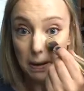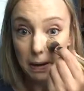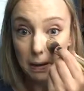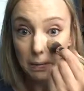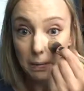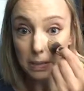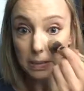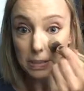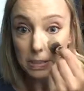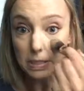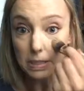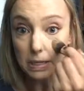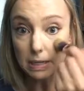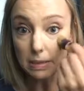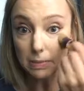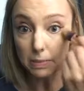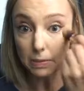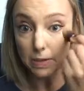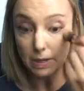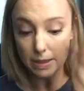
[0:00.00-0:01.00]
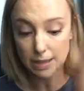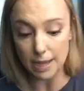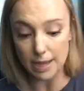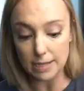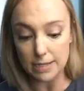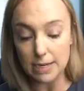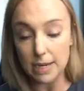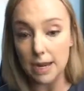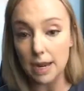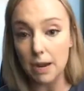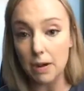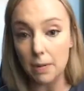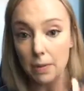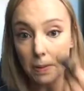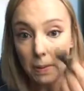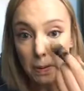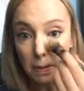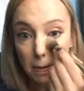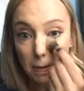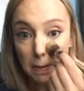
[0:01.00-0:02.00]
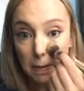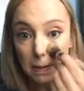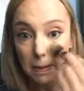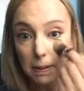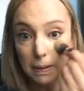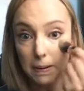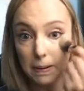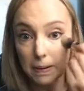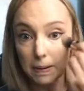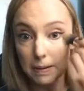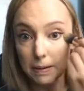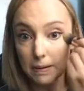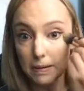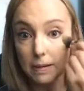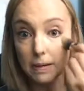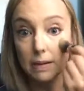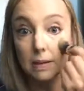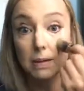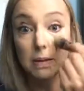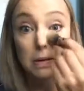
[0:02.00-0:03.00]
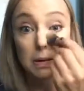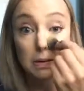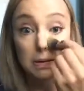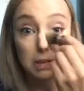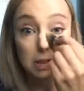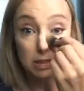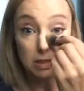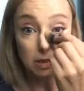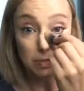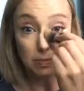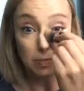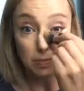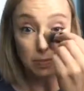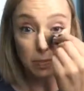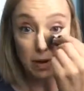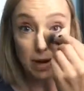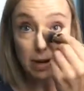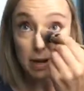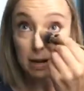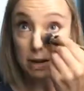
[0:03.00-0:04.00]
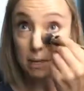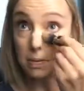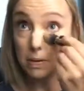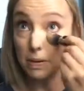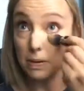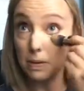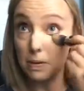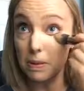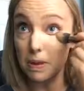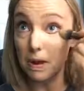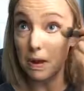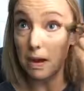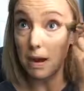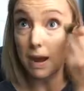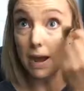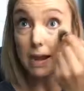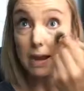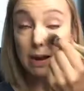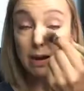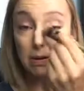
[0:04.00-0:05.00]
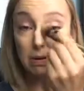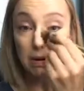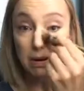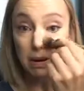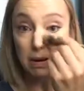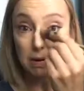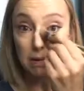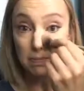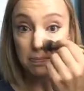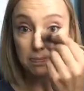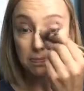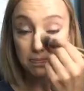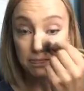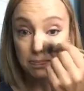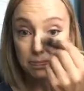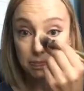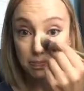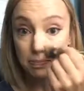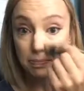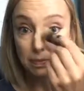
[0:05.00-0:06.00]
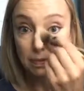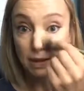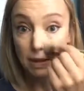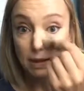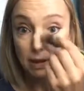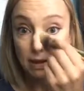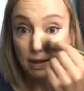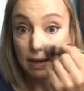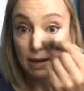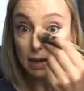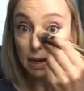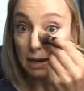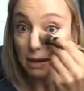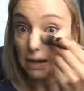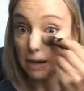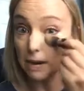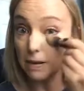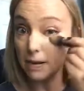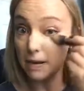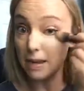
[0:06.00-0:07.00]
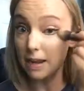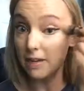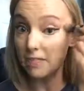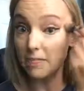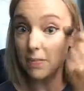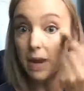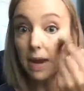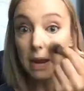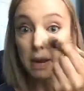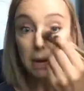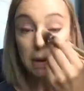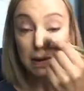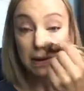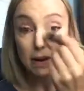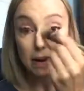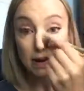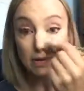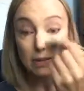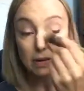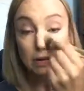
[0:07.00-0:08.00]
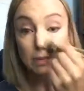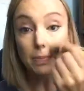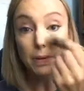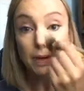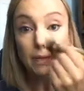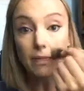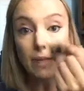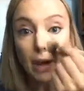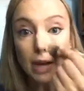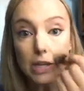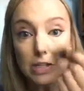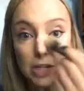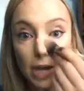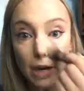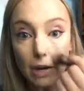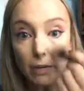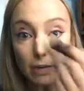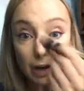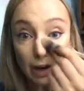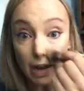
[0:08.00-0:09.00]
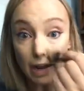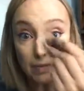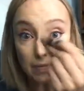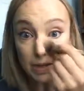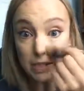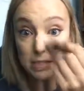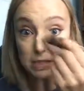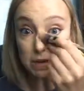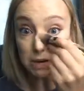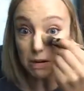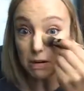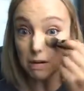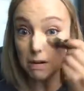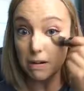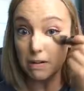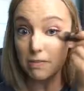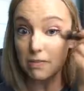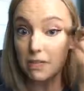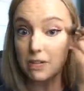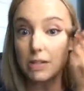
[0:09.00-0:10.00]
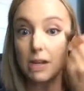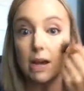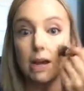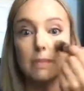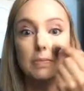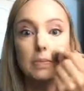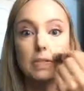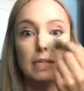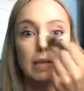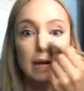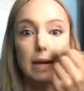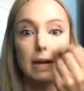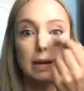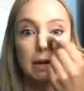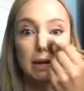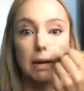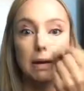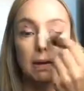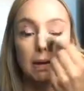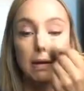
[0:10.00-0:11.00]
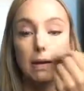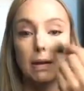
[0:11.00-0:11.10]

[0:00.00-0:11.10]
and we're just gonna bring that down just to brighten up under that eye area. Again, I already have a little bit of eyeshadow, and I have mascara on for time's sake,